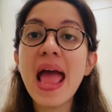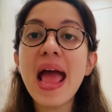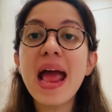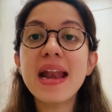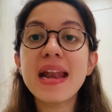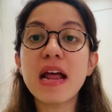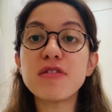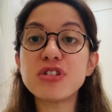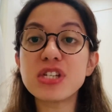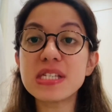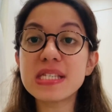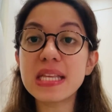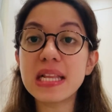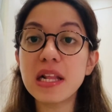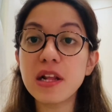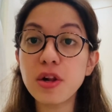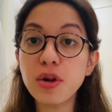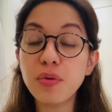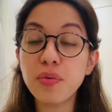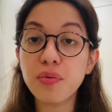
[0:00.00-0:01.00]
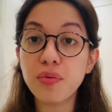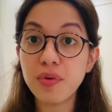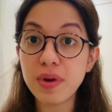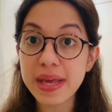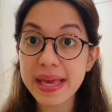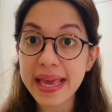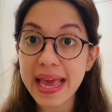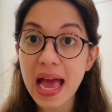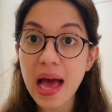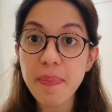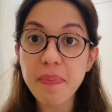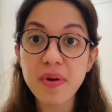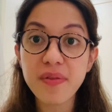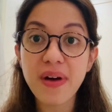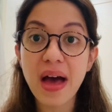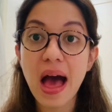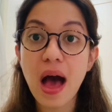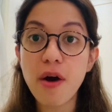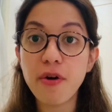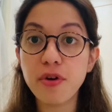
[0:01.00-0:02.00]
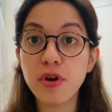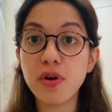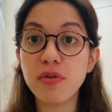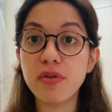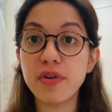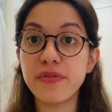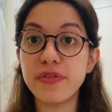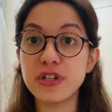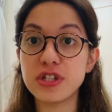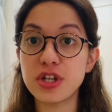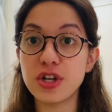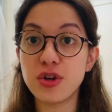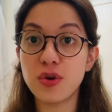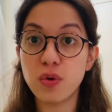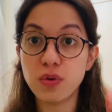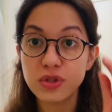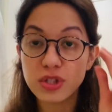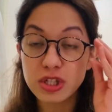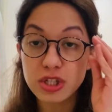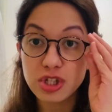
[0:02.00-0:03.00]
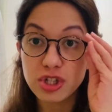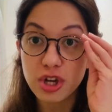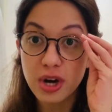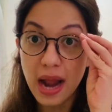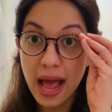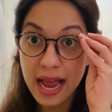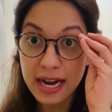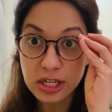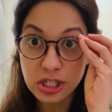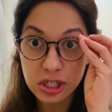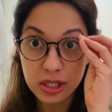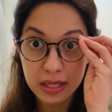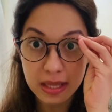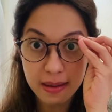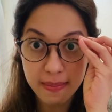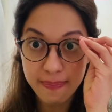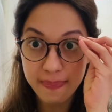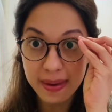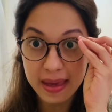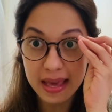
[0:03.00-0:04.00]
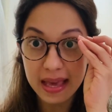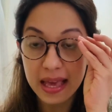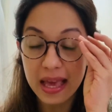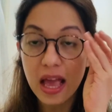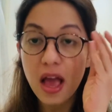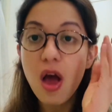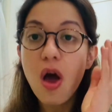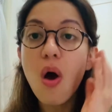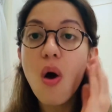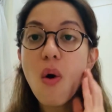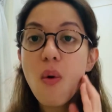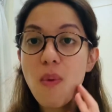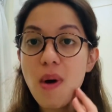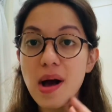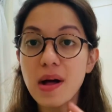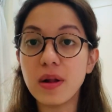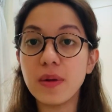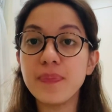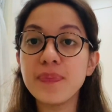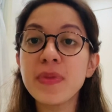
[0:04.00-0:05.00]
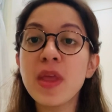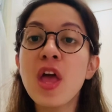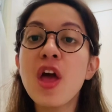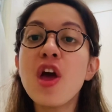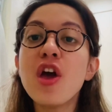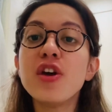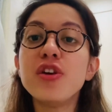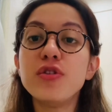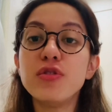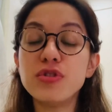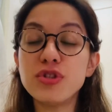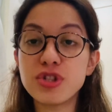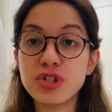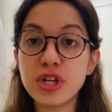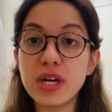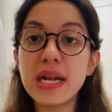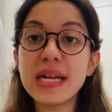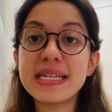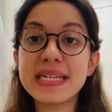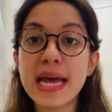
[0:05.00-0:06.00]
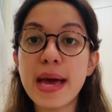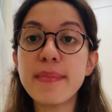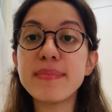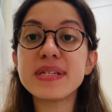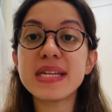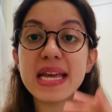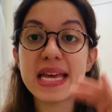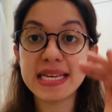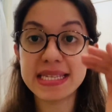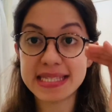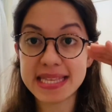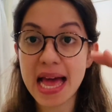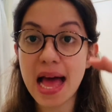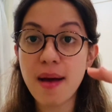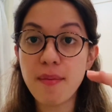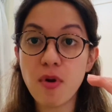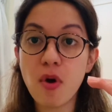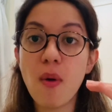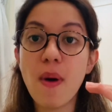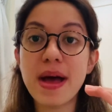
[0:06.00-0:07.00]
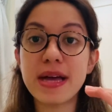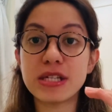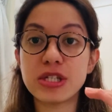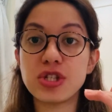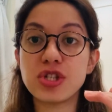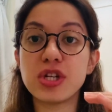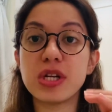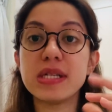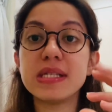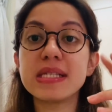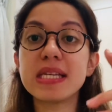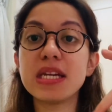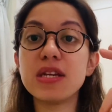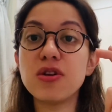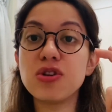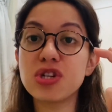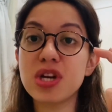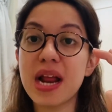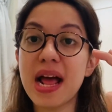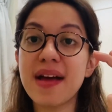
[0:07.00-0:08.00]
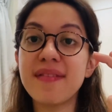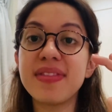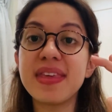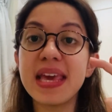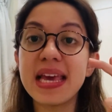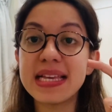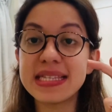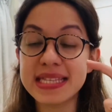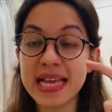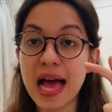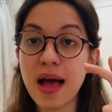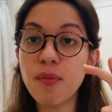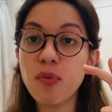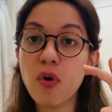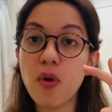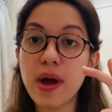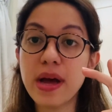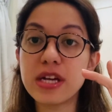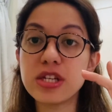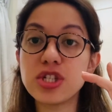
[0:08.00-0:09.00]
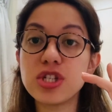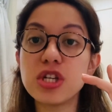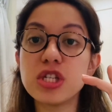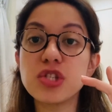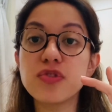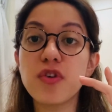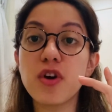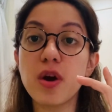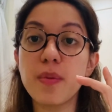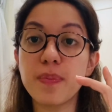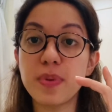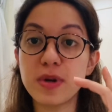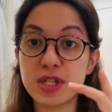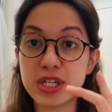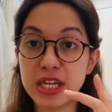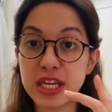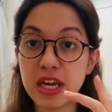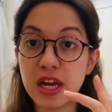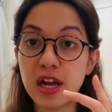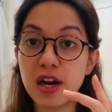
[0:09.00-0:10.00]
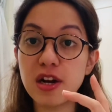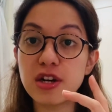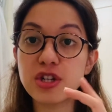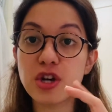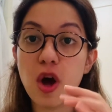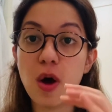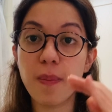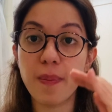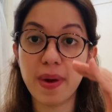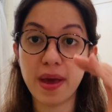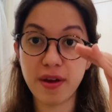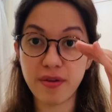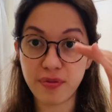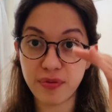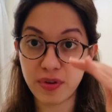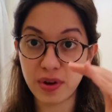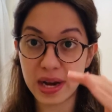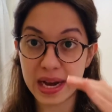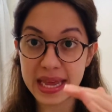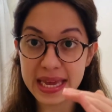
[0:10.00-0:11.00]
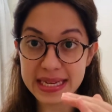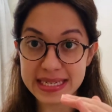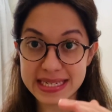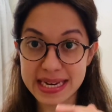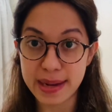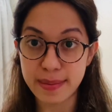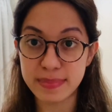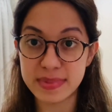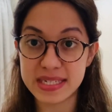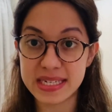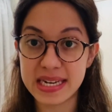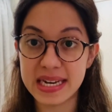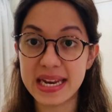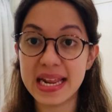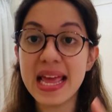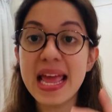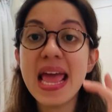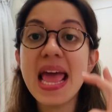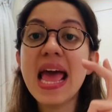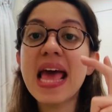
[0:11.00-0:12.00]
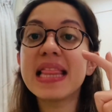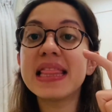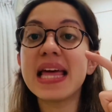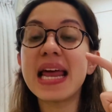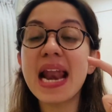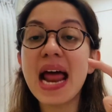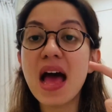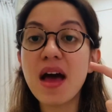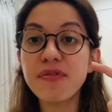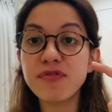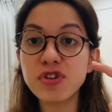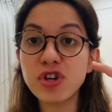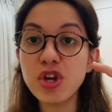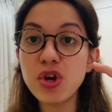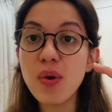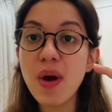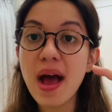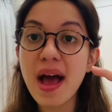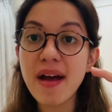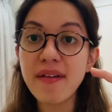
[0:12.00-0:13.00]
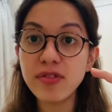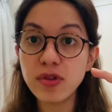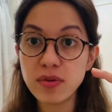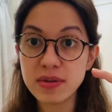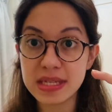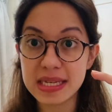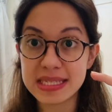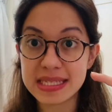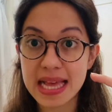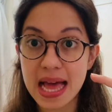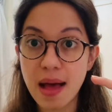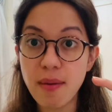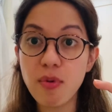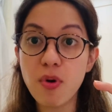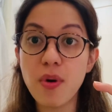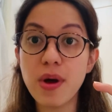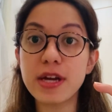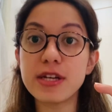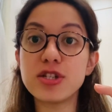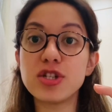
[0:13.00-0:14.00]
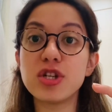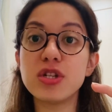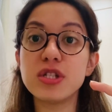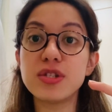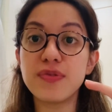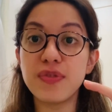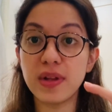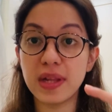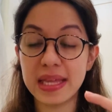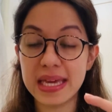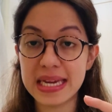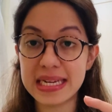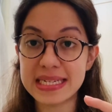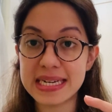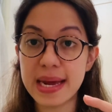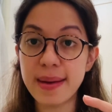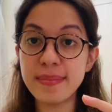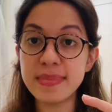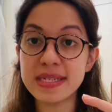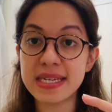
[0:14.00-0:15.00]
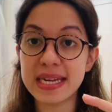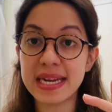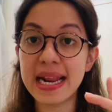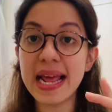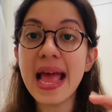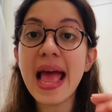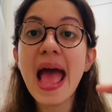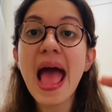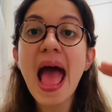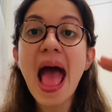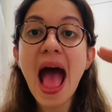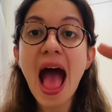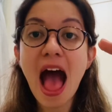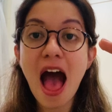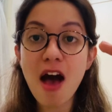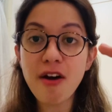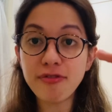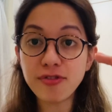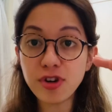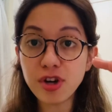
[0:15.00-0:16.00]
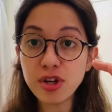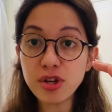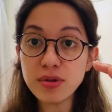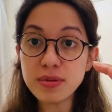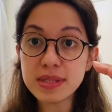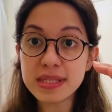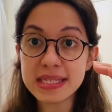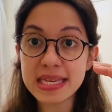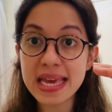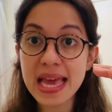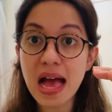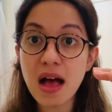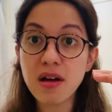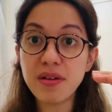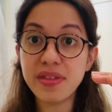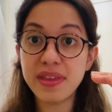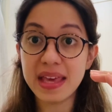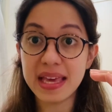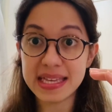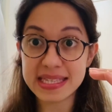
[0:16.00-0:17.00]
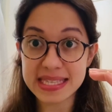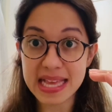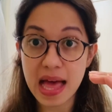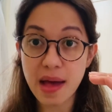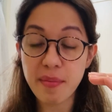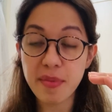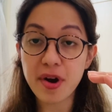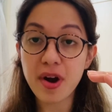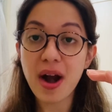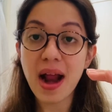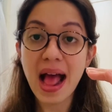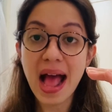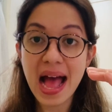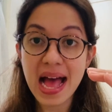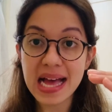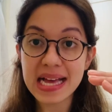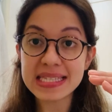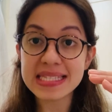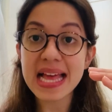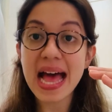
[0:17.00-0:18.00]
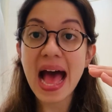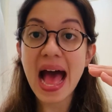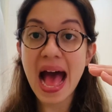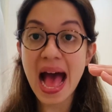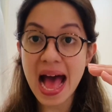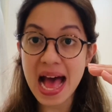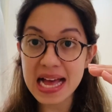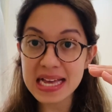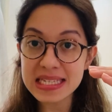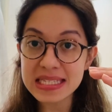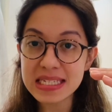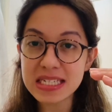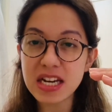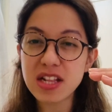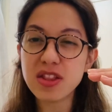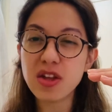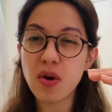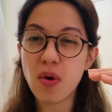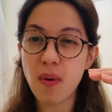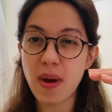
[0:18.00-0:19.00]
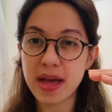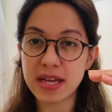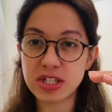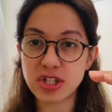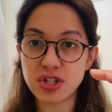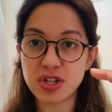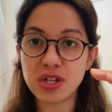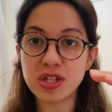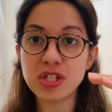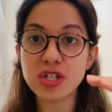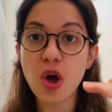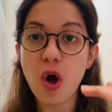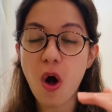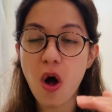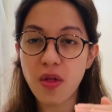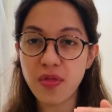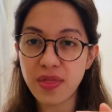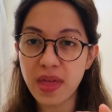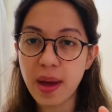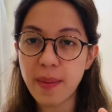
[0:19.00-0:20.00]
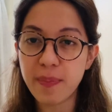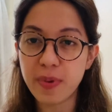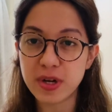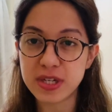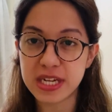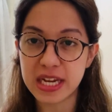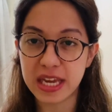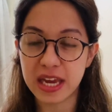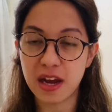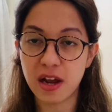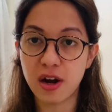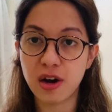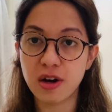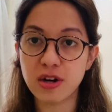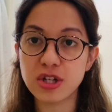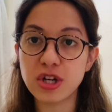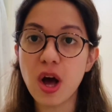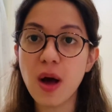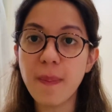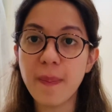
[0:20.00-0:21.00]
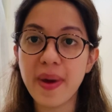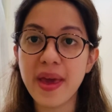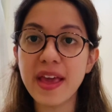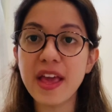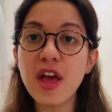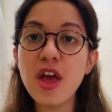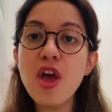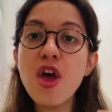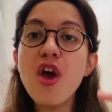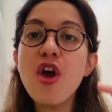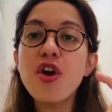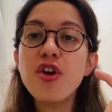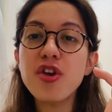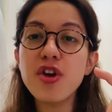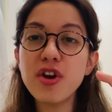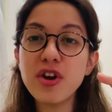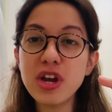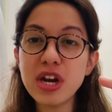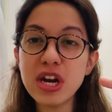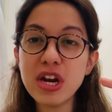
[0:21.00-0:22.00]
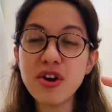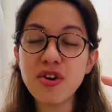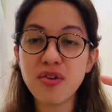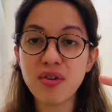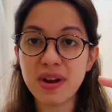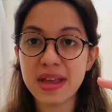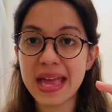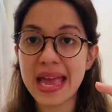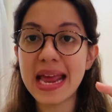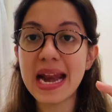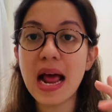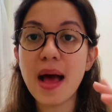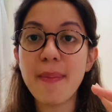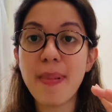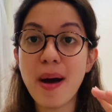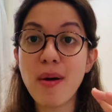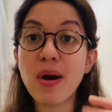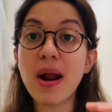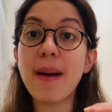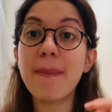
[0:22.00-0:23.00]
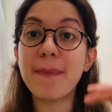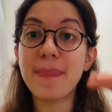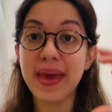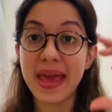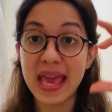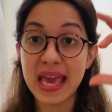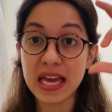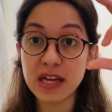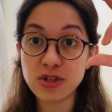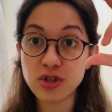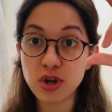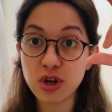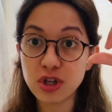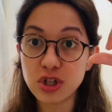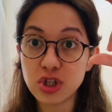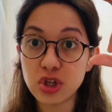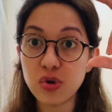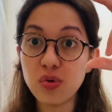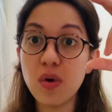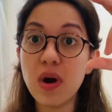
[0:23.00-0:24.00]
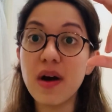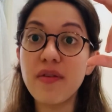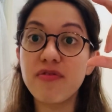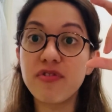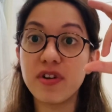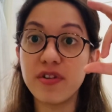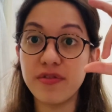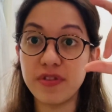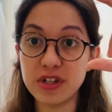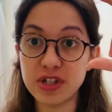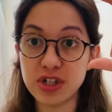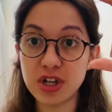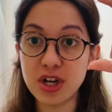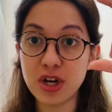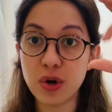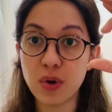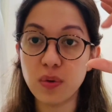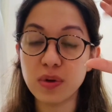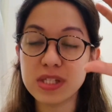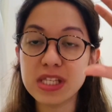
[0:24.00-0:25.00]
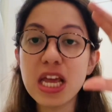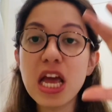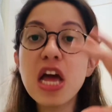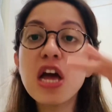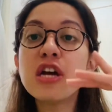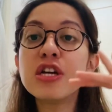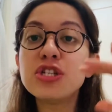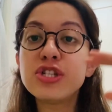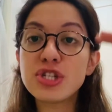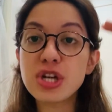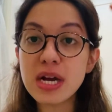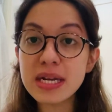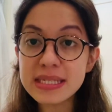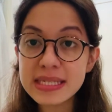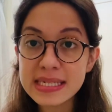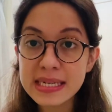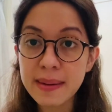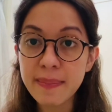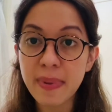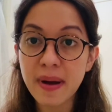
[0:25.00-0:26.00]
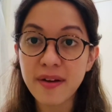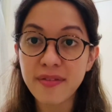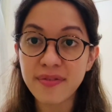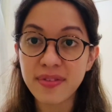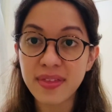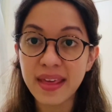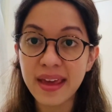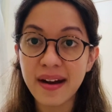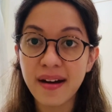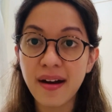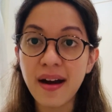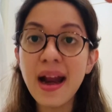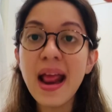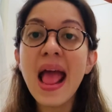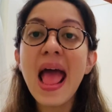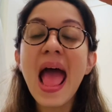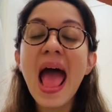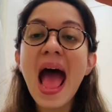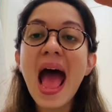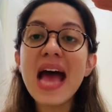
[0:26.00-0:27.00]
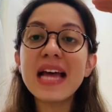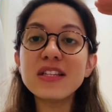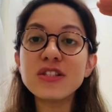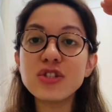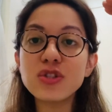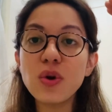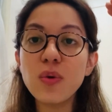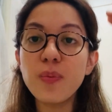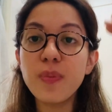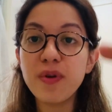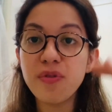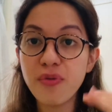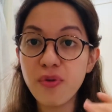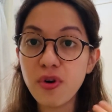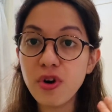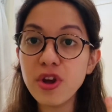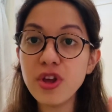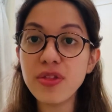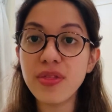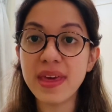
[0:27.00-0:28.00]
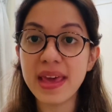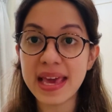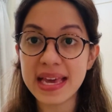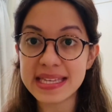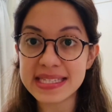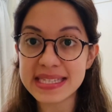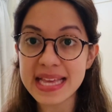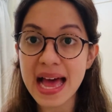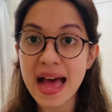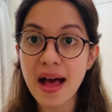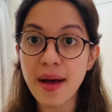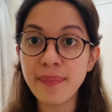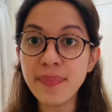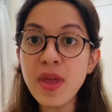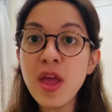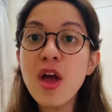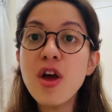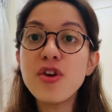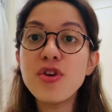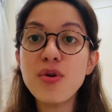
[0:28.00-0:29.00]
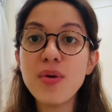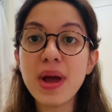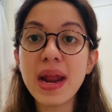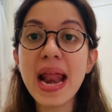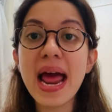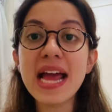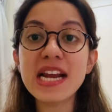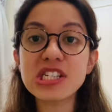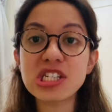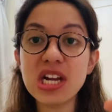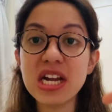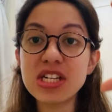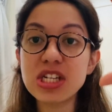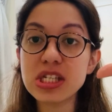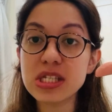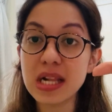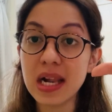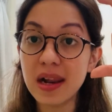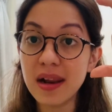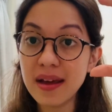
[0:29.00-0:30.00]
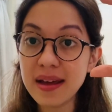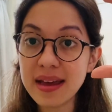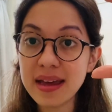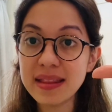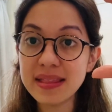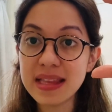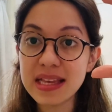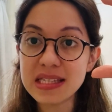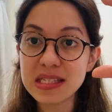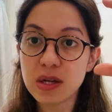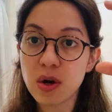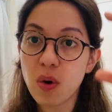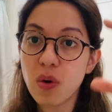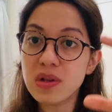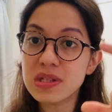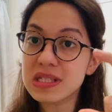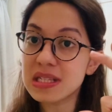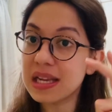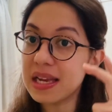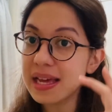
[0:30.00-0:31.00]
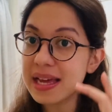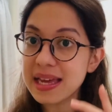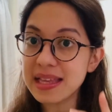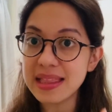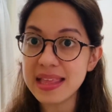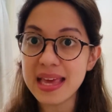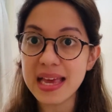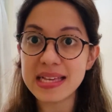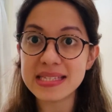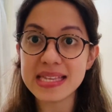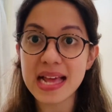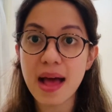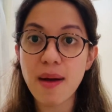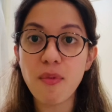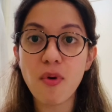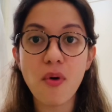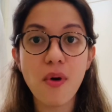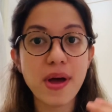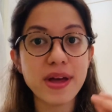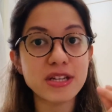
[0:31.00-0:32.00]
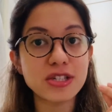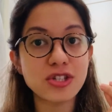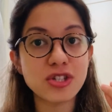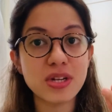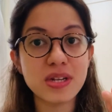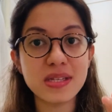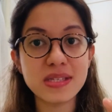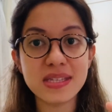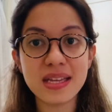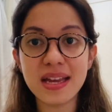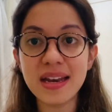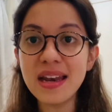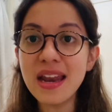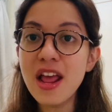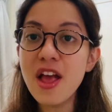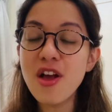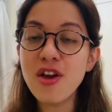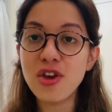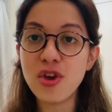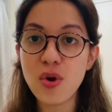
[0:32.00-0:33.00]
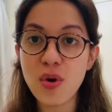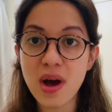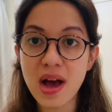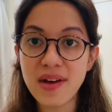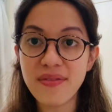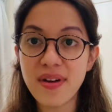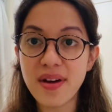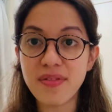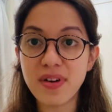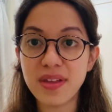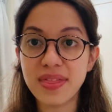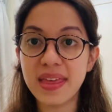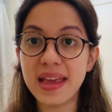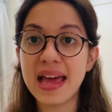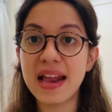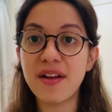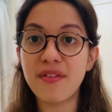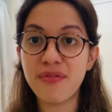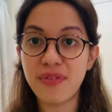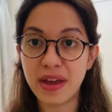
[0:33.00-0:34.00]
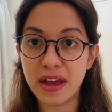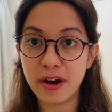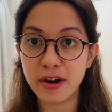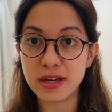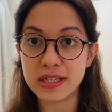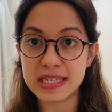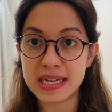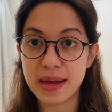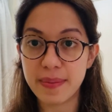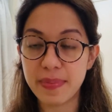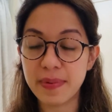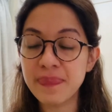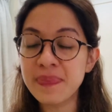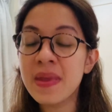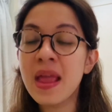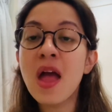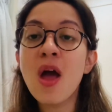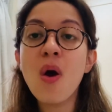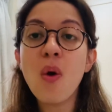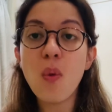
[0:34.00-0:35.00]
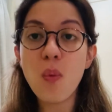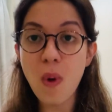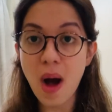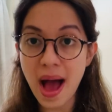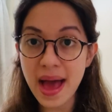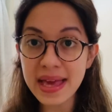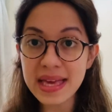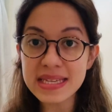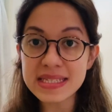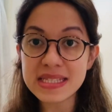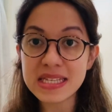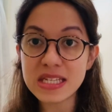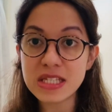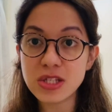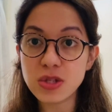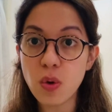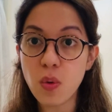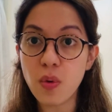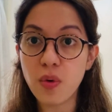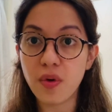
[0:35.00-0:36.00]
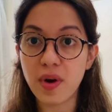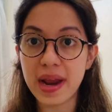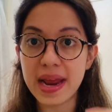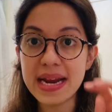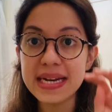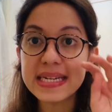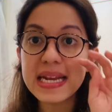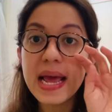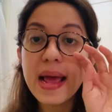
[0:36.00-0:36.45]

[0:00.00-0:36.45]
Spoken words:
Now, just a little recap of how your revision notes should actually be. Well, you should attempt exam questions and you should have the exam questions for a particular topic fully attempted. Then after you have those exam questions fully attempted, after you see how the examiner has asked the questions on that particular topic, you're going to create about a page or two of revision notes just above there. And so before the exam, you can actually just look at these notes, look at the exam questions, and you have everything at a fingertip. Why is this so great?